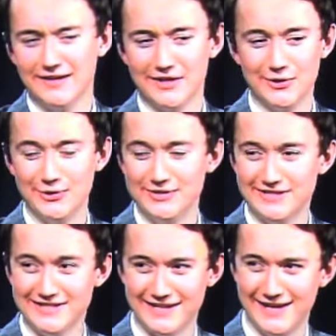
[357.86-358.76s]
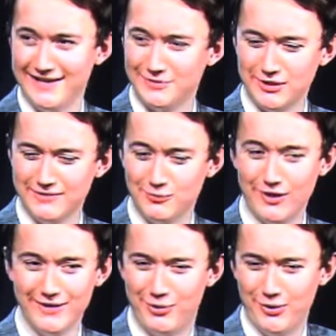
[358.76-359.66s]
they go, "Who's this kid? What?
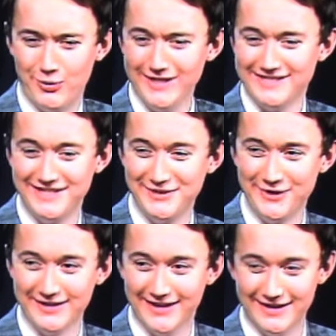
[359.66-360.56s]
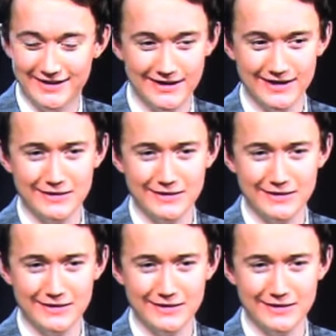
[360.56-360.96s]
Why? Why is he doing that?"